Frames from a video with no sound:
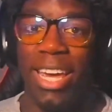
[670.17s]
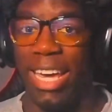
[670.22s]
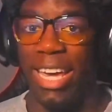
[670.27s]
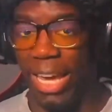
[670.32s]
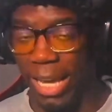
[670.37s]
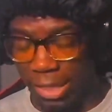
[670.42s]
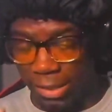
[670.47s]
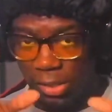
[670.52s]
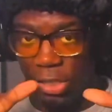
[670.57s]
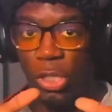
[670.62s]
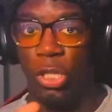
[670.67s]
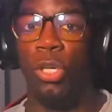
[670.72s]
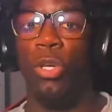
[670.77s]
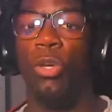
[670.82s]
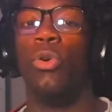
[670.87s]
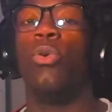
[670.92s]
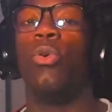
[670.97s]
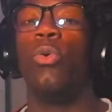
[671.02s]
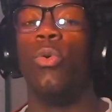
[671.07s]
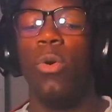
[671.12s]
is
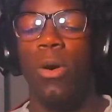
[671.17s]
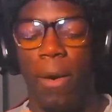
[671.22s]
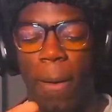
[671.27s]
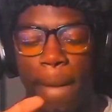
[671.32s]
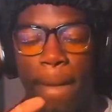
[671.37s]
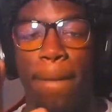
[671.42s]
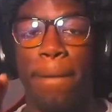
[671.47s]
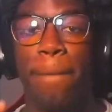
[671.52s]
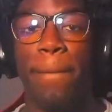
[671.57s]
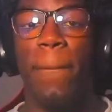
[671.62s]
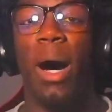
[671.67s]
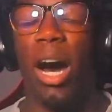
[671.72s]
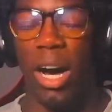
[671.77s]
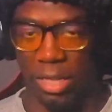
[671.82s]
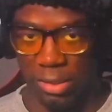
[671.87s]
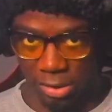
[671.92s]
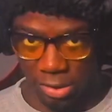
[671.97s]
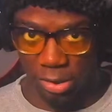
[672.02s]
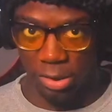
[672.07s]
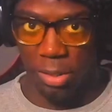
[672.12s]
you
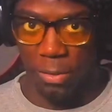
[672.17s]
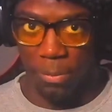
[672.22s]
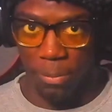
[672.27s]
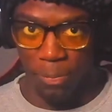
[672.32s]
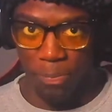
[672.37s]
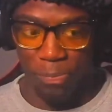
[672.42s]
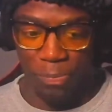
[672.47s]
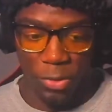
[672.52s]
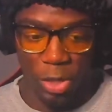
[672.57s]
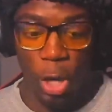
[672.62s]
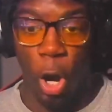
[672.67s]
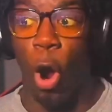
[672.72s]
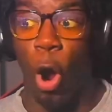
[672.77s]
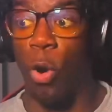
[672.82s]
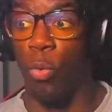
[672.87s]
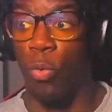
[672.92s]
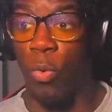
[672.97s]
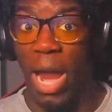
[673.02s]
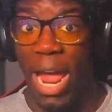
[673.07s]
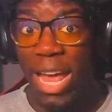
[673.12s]
must
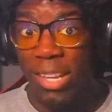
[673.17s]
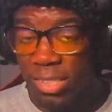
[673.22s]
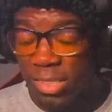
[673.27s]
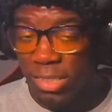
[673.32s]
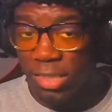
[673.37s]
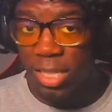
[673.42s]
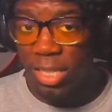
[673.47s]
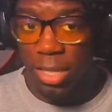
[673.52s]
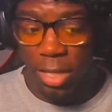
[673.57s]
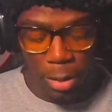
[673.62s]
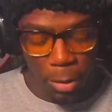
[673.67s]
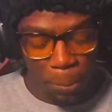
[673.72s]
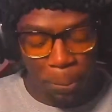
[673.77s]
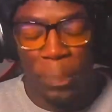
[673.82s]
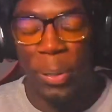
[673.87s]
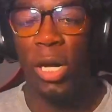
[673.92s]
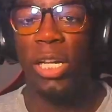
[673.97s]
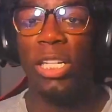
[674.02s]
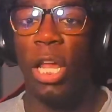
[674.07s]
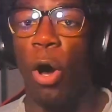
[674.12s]
arrest,
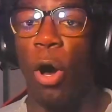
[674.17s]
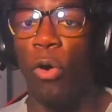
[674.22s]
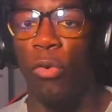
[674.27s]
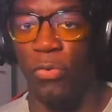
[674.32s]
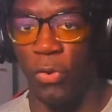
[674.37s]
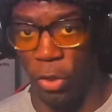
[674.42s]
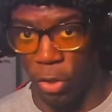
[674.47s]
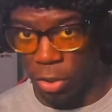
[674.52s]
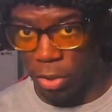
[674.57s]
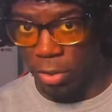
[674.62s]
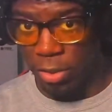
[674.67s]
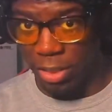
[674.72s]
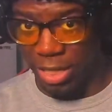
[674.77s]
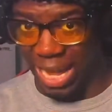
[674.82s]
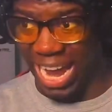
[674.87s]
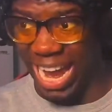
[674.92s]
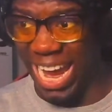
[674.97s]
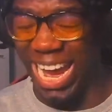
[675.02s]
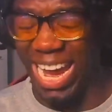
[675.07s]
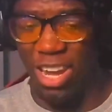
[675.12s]
pull over,
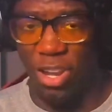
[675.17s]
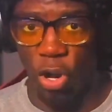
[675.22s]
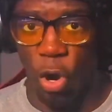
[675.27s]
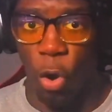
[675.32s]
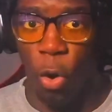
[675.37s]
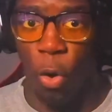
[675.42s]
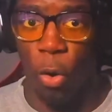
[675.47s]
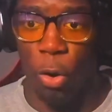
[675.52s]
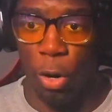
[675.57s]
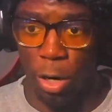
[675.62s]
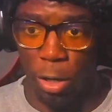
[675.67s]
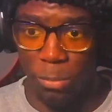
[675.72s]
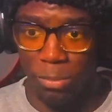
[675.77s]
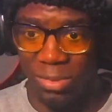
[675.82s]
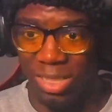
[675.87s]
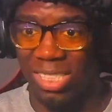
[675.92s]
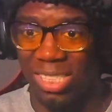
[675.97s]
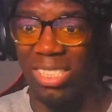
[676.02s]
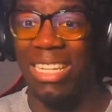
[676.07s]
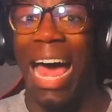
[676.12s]
and or
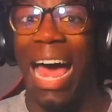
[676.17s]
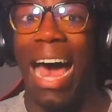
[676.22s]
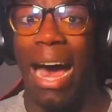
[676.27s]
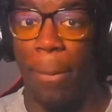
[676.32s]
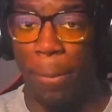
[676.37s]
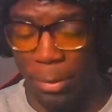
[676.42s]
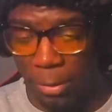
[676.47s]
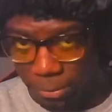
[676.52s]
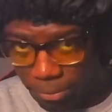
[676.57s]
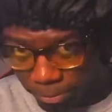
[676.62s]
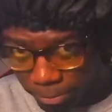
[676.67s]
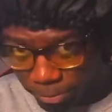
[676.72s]
stop